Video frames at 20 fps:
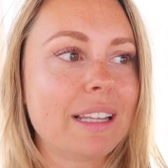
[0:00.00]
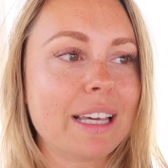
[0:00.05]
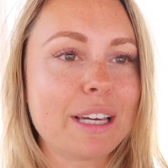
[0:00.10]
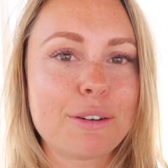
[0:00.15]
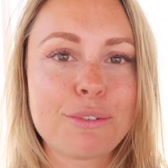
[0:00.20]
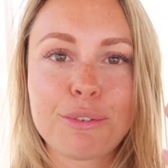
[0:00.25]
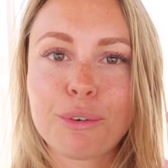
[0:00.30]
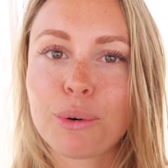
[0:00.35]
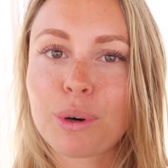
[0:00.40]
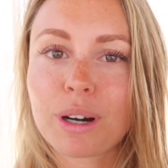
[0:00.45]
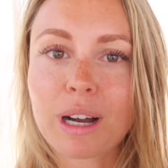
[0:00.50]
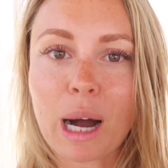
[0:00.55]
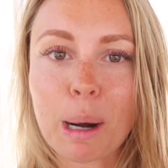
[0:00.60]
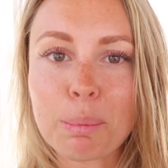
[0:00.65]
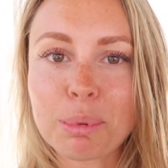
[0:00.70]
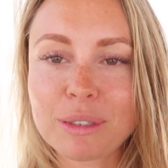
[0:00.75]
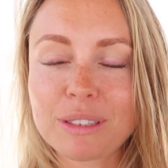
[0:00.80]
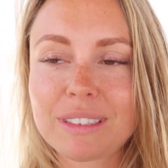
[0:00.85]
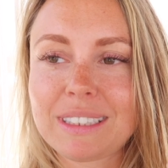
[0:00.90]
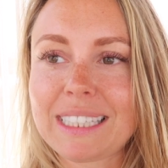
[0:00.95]
like four
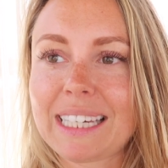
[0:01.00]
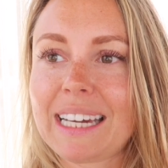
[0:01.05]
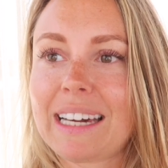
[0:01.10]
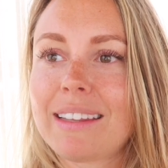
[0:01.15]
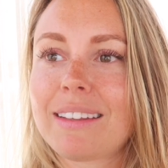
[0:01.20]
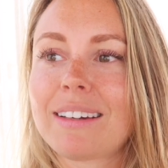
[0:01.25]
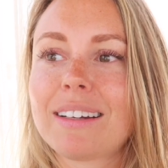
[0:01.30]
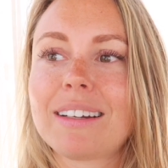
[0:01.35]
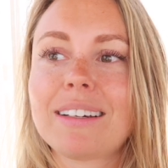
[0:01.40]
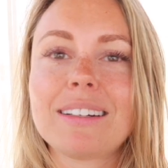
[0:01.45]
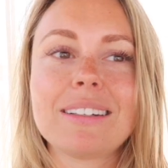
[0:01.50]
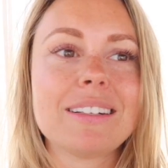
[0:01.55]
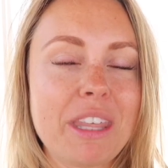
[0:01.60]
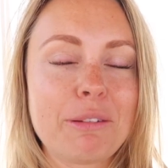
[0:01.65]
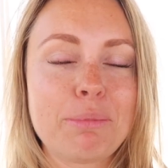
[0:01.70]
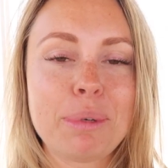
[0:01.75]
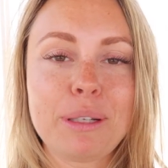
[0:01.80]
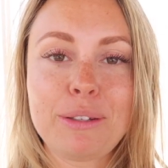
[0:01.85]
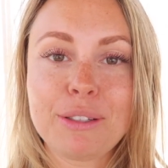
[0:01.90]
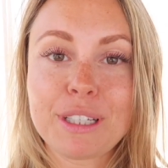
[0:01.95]
couples together
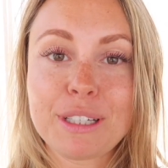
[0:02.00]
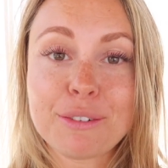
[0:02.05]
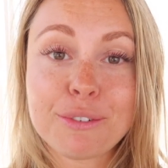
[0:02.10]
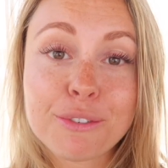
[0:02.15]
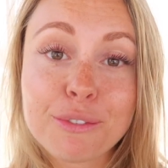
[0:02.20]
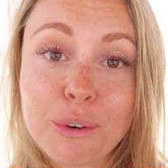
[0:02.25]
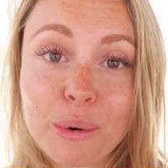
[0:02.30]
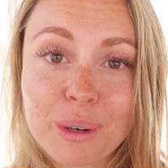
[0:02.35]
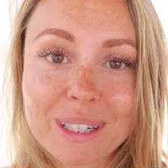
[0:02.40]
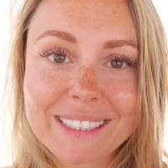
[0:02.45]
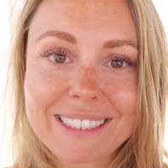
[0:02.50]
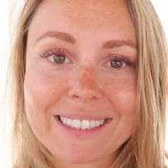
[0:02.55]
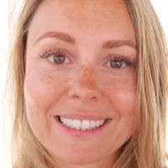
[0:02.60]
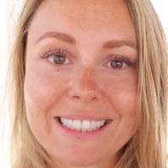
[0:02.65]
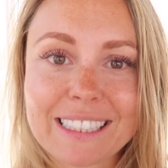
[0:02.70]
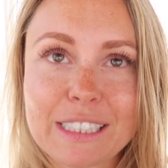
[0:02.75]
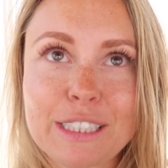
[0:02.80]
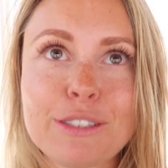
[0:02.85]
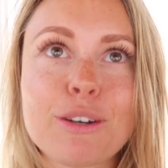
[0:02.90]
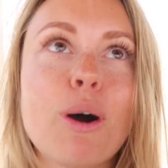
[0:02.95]
they've been looking forward to
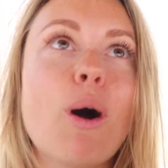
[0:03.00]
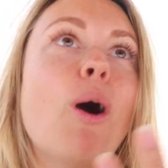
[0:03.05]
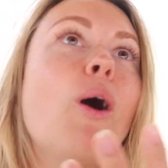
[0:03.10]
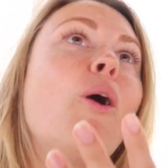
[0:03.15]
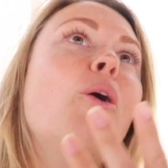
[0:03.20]
this